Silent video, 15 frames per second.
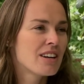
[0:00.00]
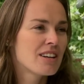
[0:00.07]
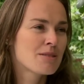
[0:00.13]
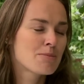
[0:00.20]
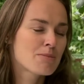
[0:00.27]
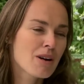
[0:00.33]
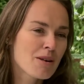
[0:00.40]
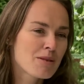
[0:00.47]
it's
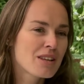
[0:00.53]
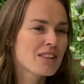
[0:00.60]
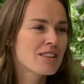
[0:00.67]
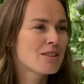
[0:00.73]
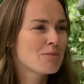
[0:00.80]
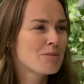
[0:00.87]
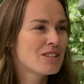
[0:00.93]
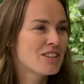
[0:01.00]
probably a
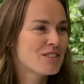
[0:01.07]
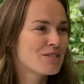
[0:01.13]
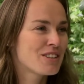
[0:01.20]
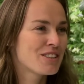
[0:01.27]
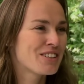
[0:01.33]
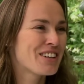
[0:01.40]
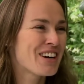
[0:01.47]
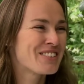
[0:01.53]
little bit
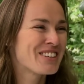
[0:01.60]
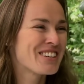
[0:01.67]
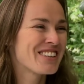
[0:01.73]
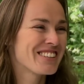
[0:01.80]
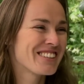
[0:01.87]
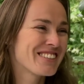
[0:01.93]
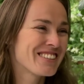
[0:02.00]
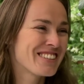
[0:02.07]
different on
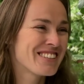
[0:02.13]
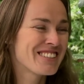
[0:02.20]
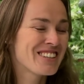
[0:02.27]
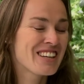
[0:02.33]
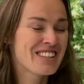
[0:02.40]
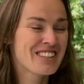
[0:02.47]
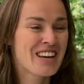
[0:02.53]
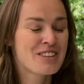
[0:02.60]

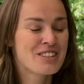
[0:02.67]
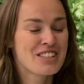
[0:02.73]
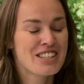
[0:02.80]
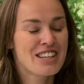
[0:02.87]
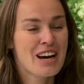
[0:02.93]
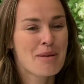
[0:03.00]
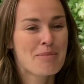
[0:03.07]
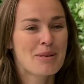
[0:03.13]
our
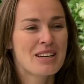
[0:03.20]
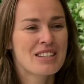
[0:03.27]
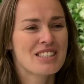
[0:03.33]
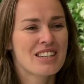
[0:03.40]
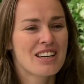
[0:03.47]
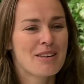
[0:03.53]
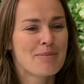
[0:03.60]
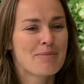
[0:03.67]
side.
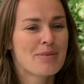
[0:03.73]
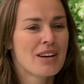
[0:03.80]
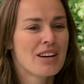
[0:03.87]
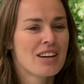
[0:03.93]
But